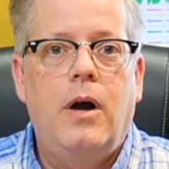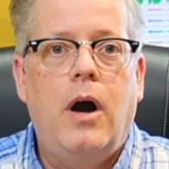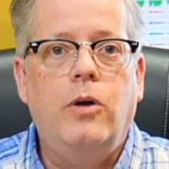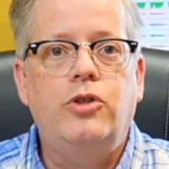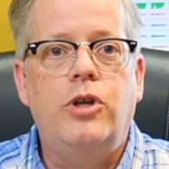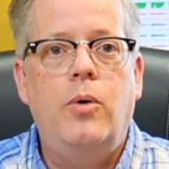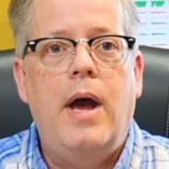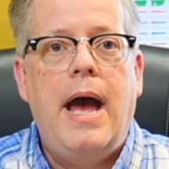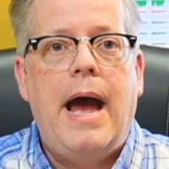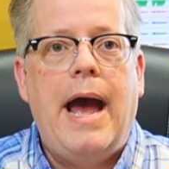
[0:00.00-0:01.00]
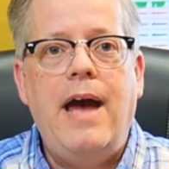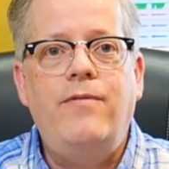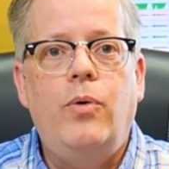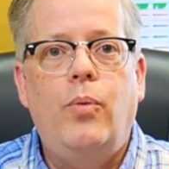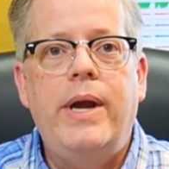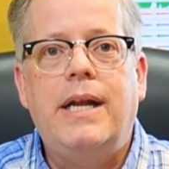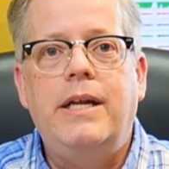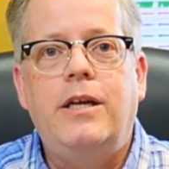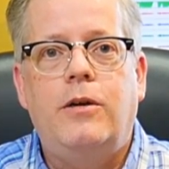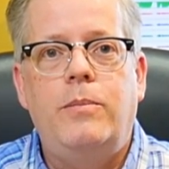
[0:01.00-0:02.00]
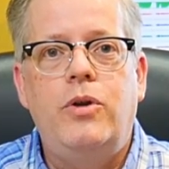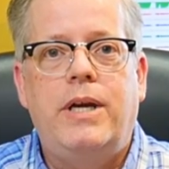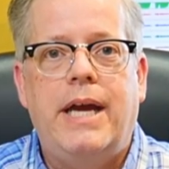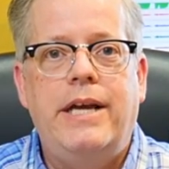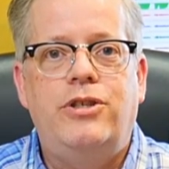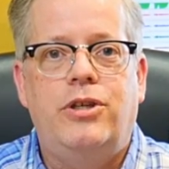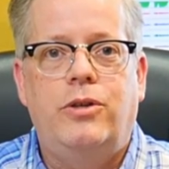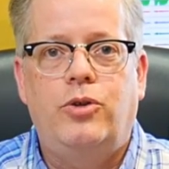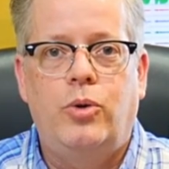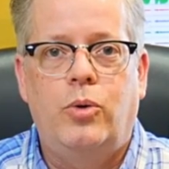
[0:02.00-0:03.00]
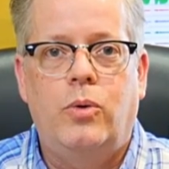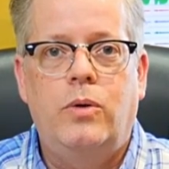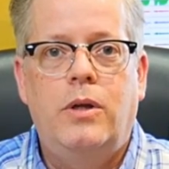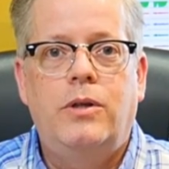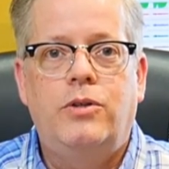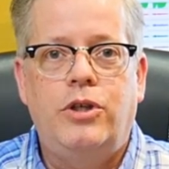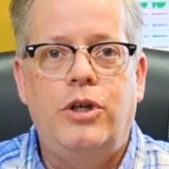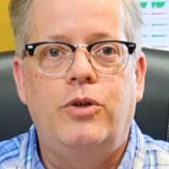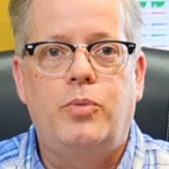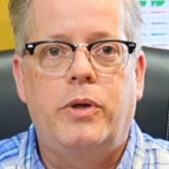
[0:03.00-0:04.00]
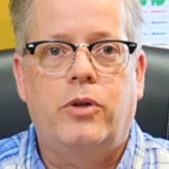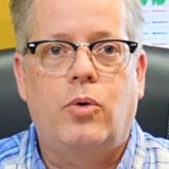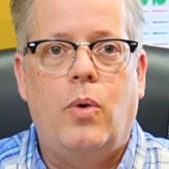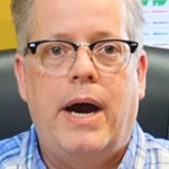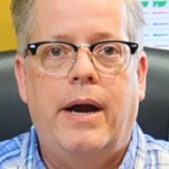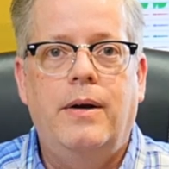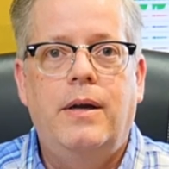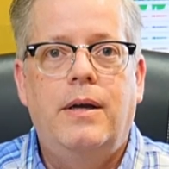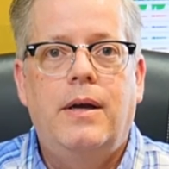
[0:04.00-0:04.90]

Also, have a weekly communication tool to use with the choir.